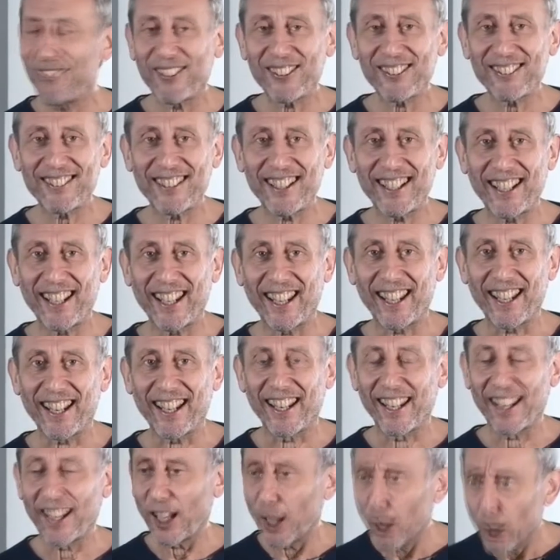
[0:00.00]
What's in it?
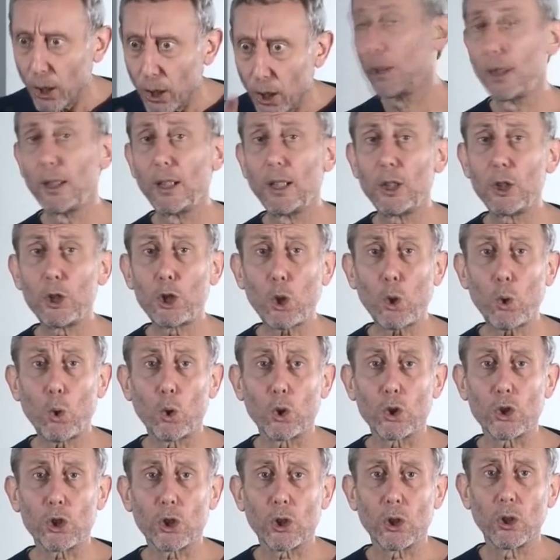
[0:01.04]

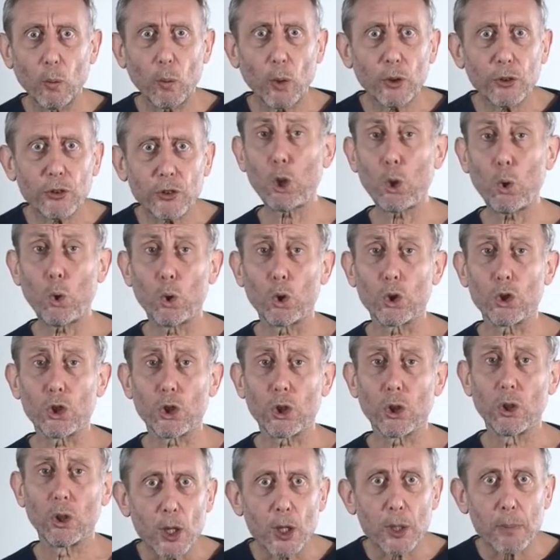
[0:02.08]
George. What?
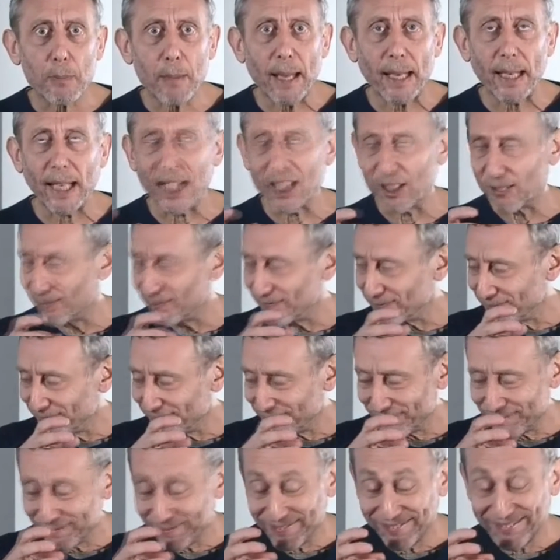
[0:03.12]
George. Smell it.
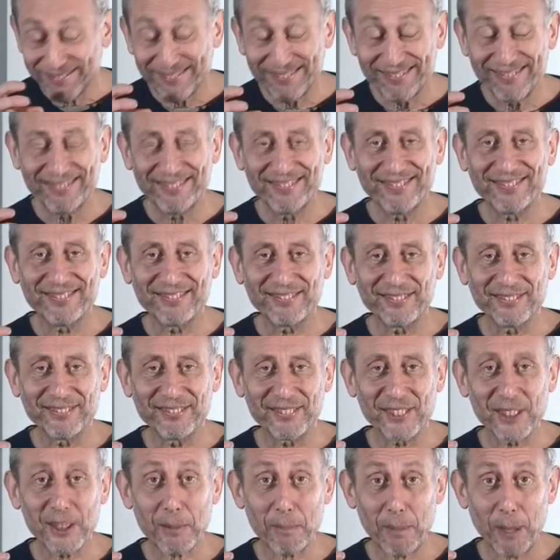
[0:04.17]

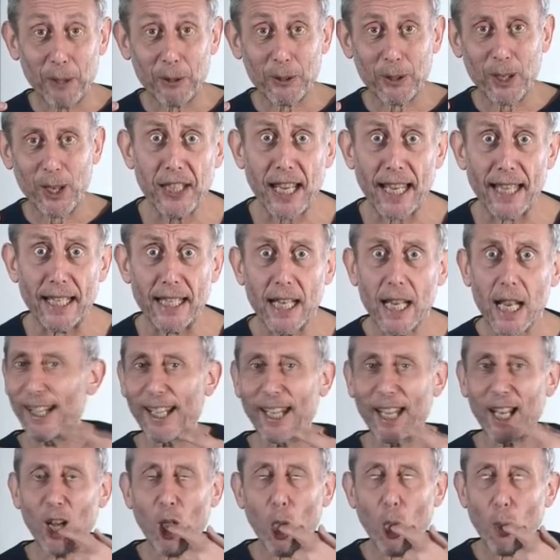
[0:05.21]
Smells dead.
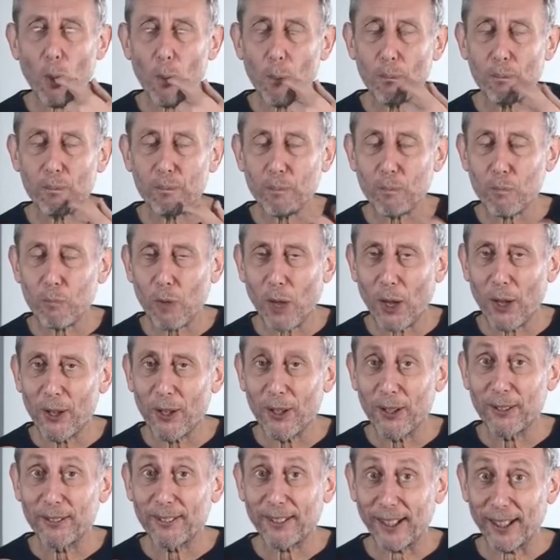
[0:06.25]
Lick it.
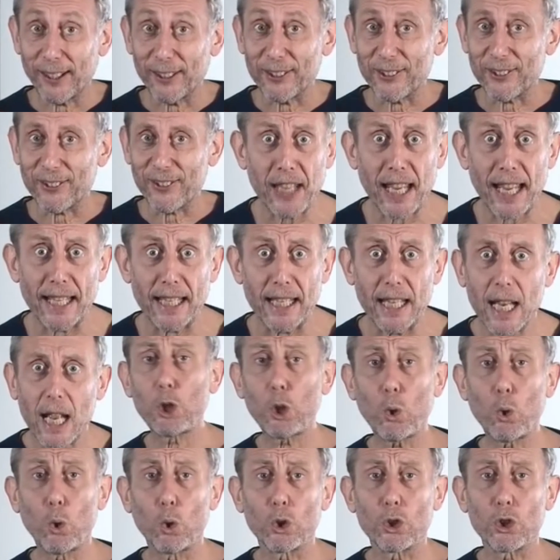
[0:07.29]
Tastes dead.
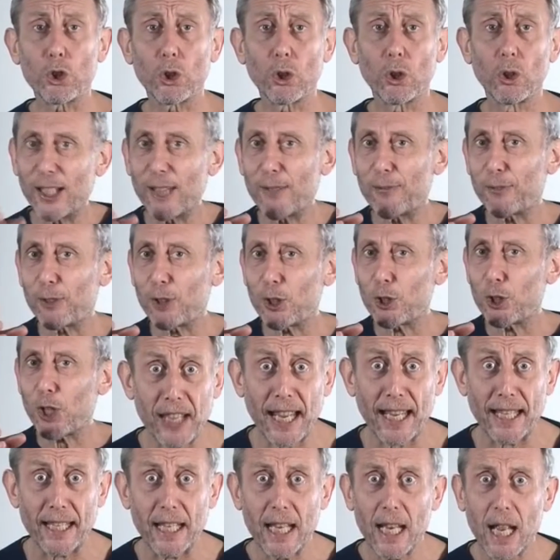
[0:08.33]
George. Lift the
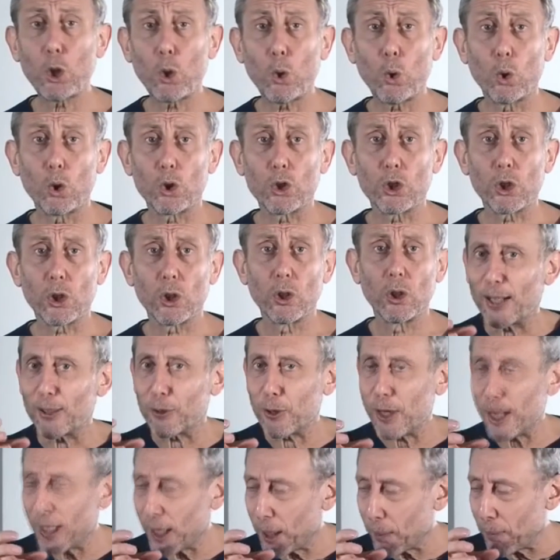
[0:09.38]
dead. George.
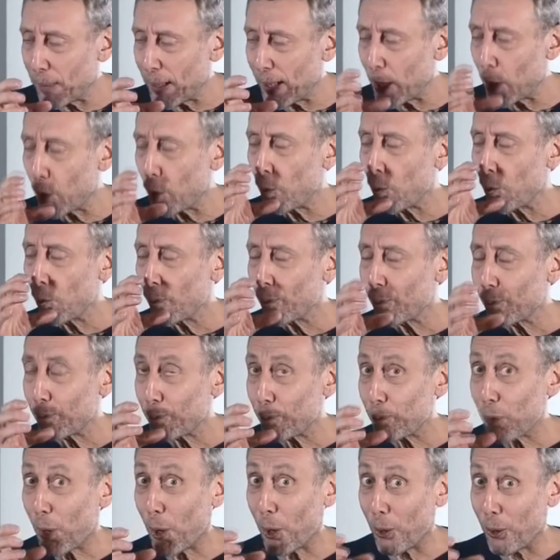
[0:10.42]
And drink a bit.
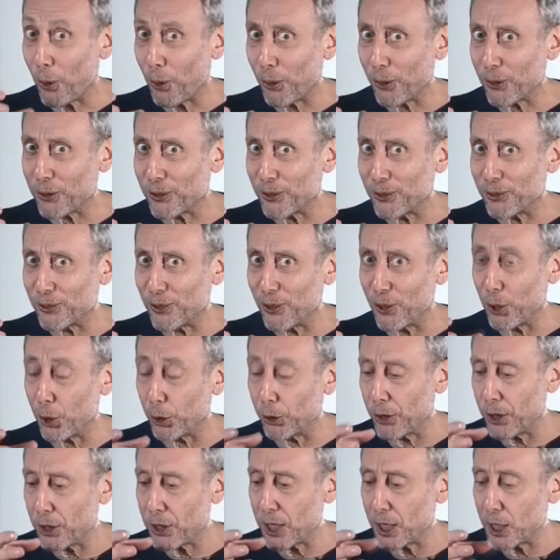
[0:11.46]
Oh, this is
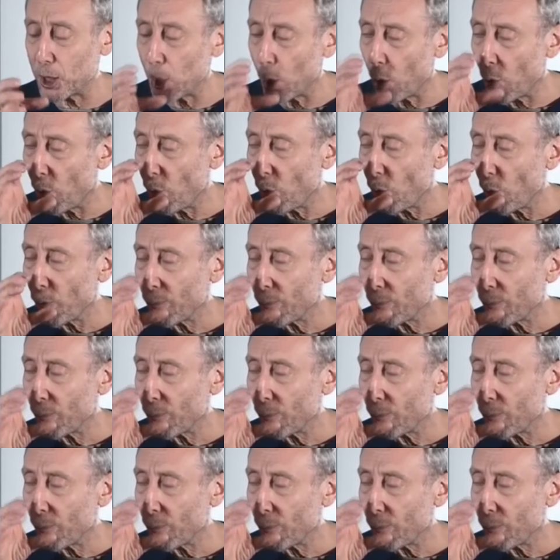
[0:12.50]
good. This is...